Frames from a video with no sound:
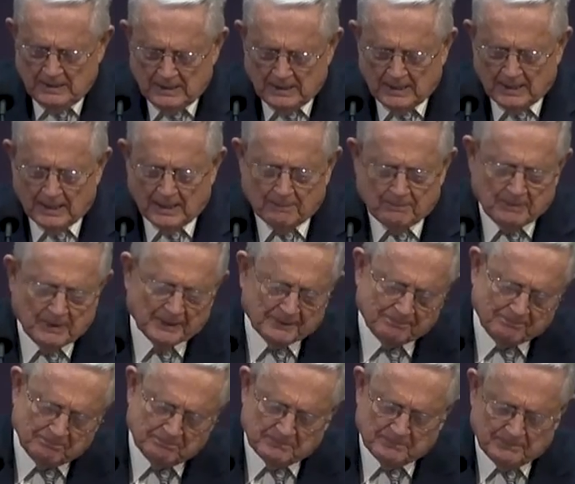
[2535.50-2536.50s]
But
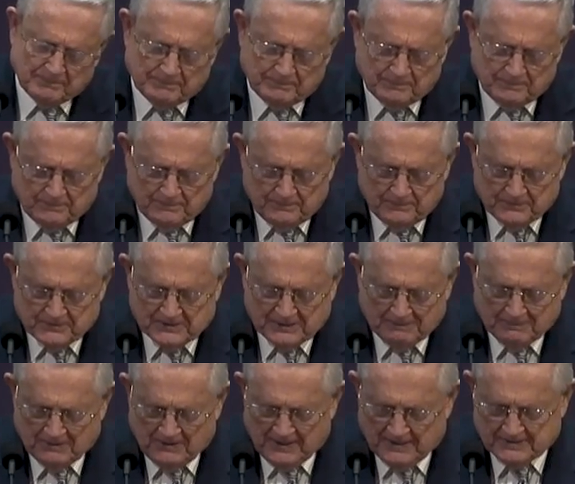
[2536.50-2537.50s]

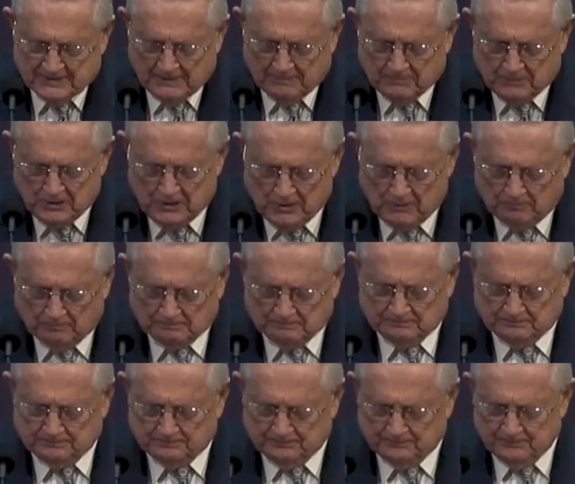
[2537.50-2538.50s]
some of that's up to you.
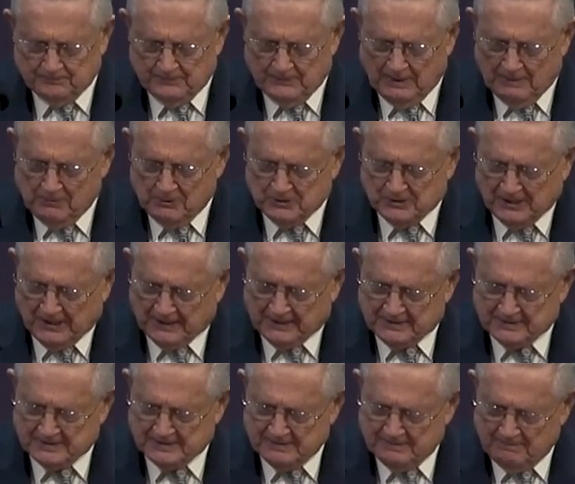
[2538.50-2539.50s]
Number
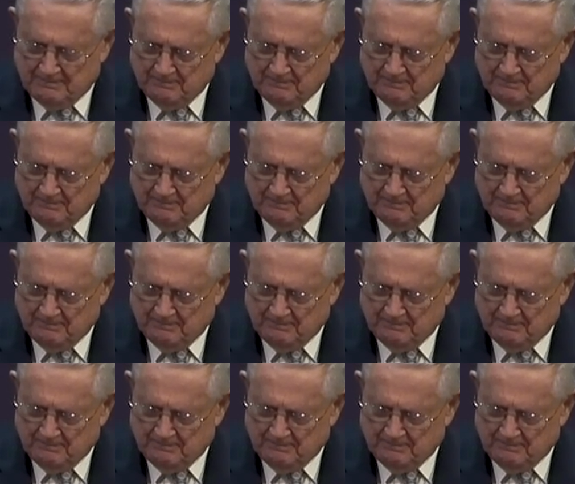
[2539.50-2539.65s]
6.